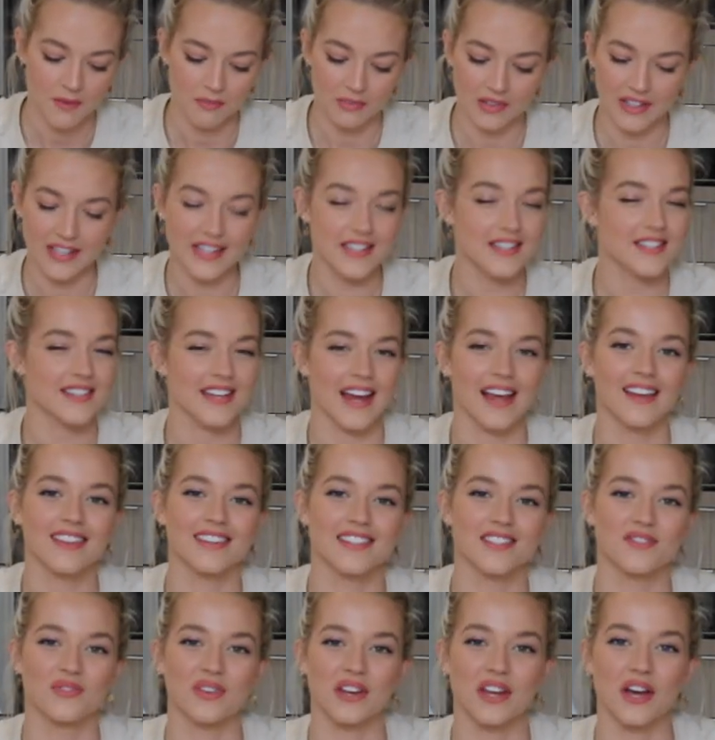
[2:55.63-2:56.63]
Please take
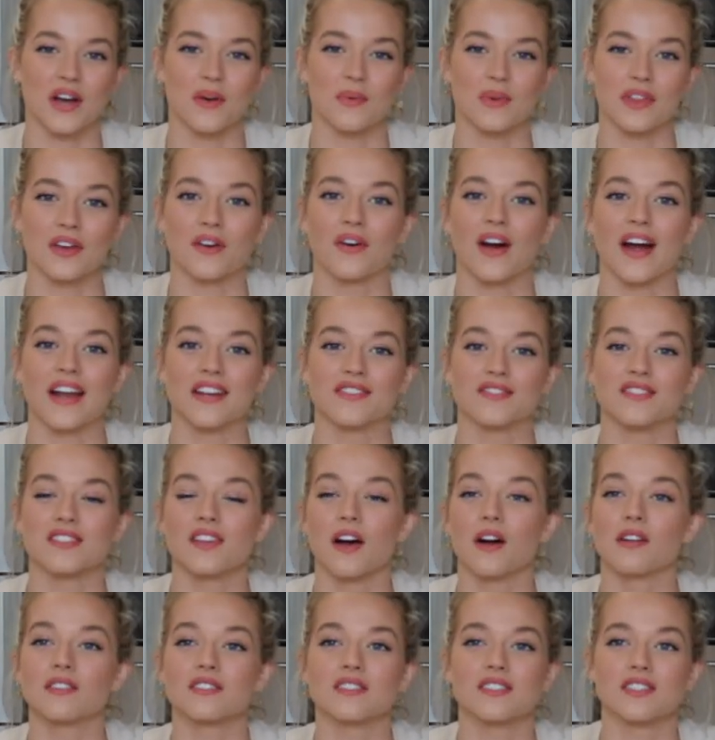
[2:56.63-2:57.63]
this video with a grain of
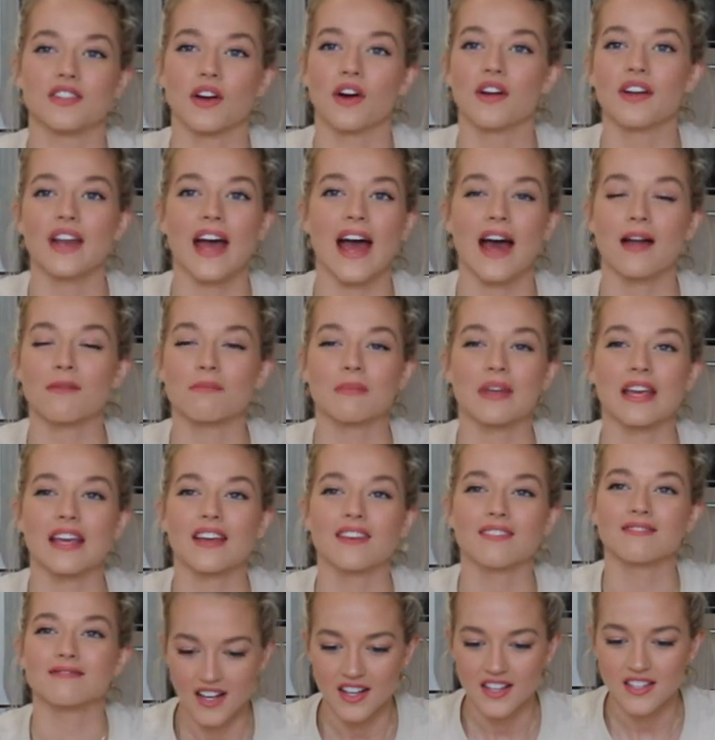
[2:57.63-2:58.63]
salt. Don't at
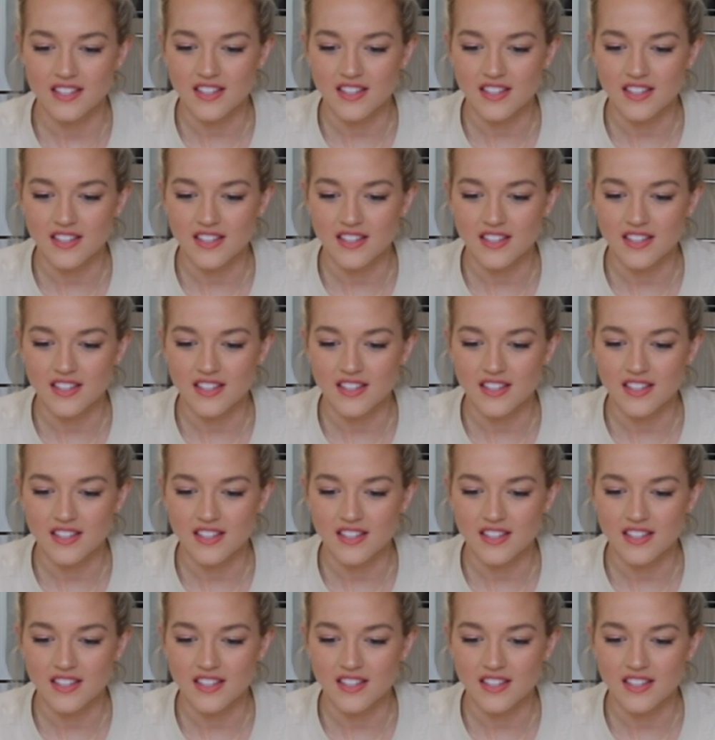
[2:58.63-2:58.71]
me.